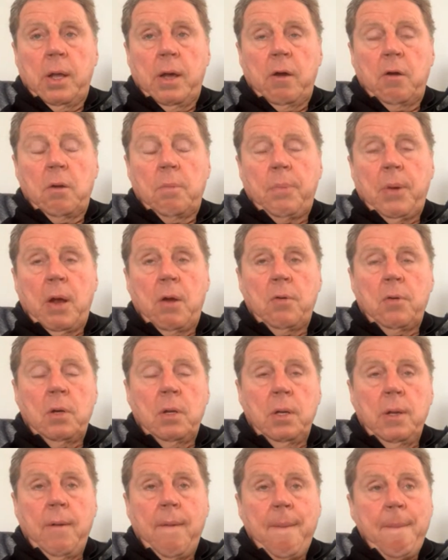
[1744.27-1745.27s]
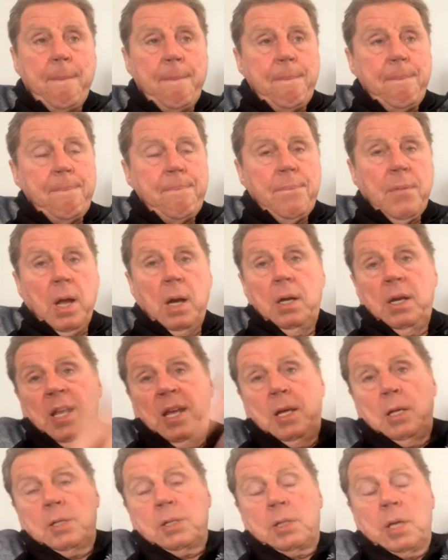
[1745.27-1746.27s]
an hour apparently, and
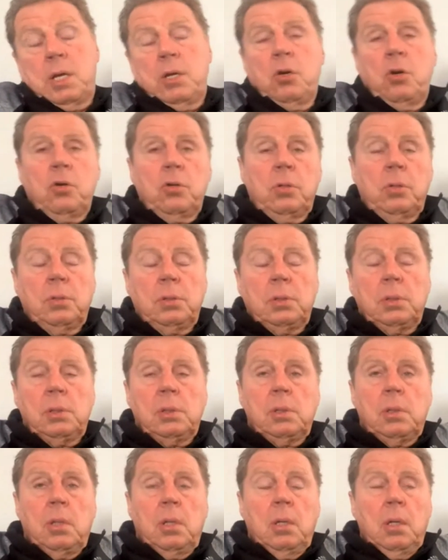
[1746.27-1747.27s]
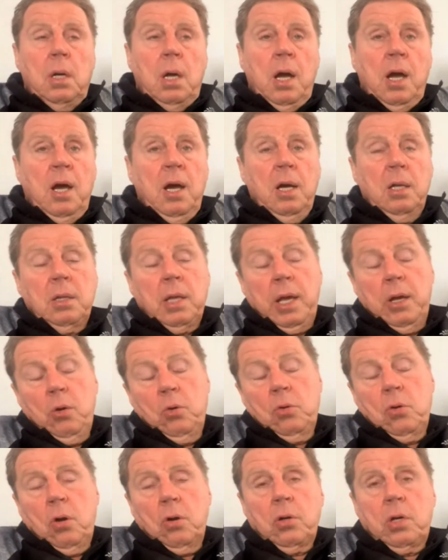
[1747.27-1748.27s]
hit us head on. They
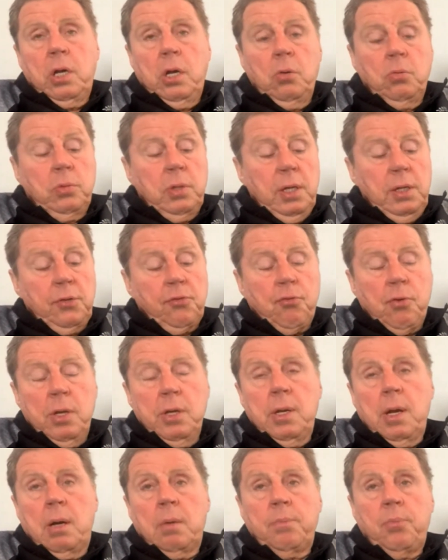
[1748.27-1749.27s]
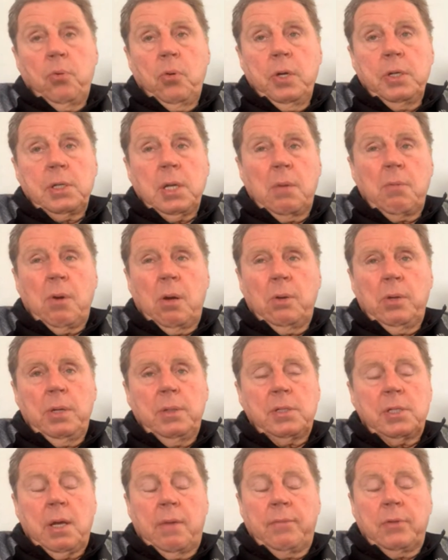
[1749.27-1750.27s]
all got killed. These 3 young boys, they were only
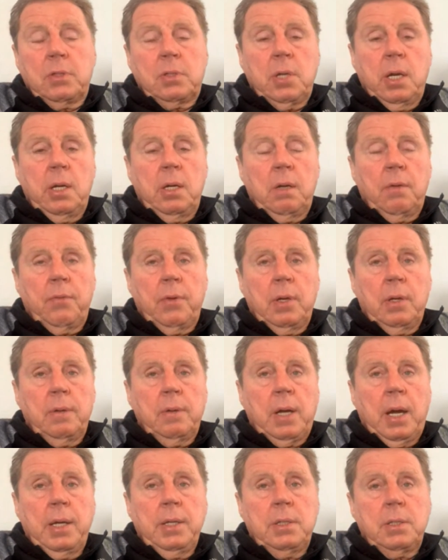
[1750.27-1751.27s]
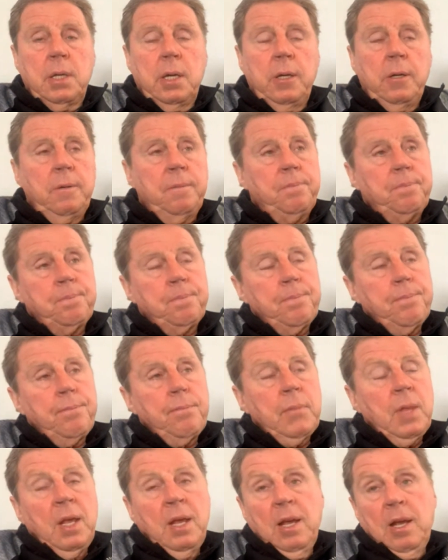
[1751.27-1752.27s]
17, I think, 18,
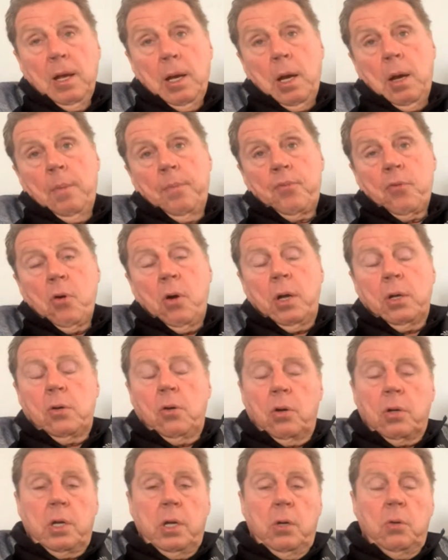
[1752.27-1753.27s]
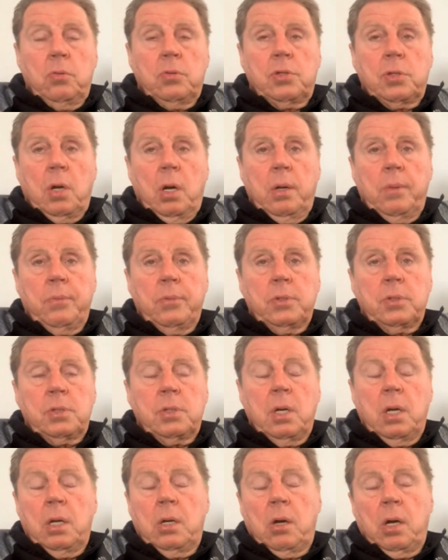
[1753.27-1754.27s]
and Brian got killed. So it
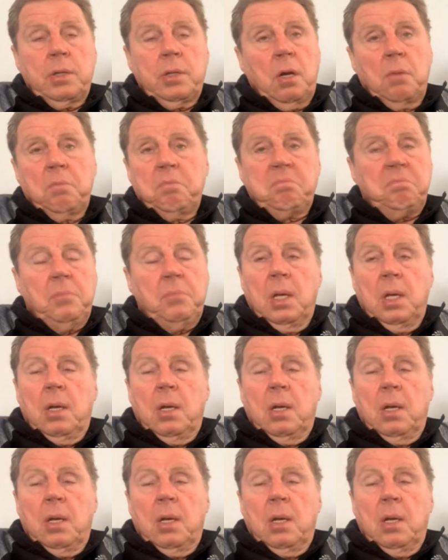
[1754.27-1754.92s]
was, and I don't